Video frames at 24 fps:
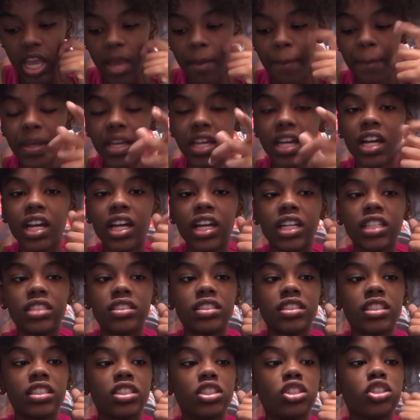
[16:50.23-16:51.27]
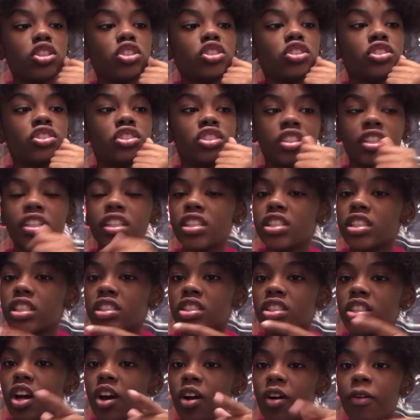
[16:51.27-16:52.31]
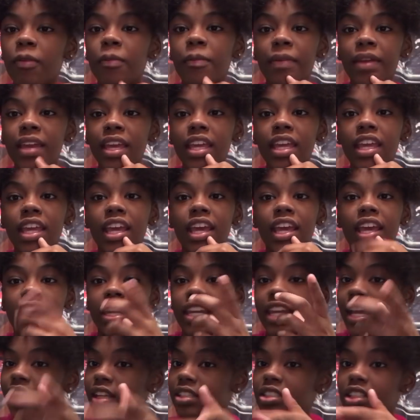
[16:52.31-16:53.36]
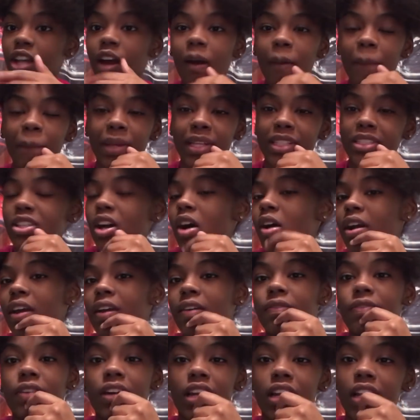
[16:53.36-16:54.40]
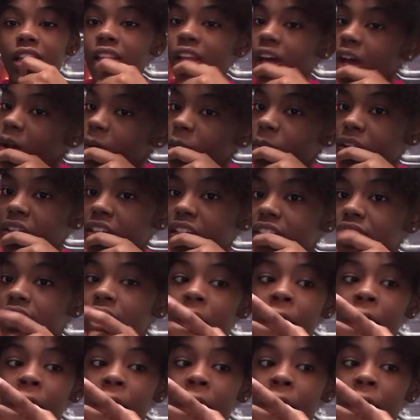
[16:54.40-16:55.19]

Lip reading: Because she just told me that y'all been talking for the longest.